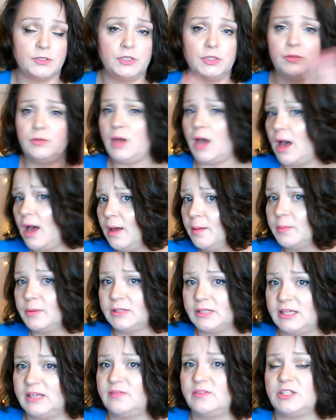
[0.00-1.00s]
do not
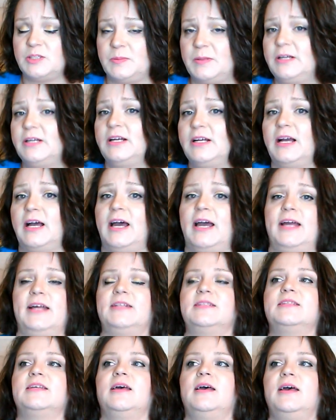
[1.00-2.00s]
believe in spirit
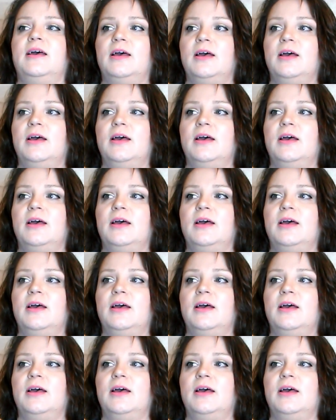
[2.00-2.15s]
guides